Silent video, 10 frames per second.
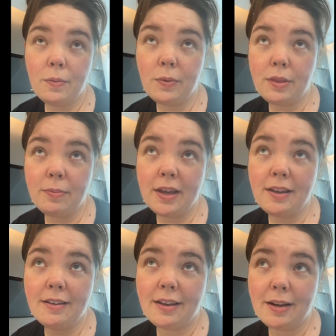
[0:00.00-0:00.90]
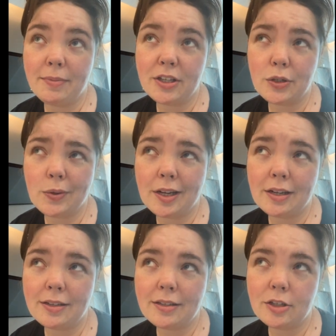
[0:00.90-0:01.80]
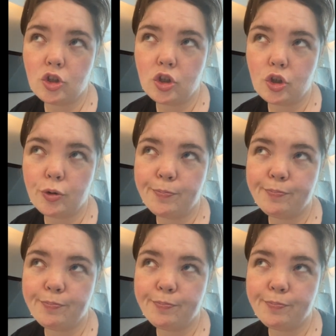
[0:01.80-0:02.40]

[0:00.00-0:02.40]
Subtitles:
with me in my suitcase, so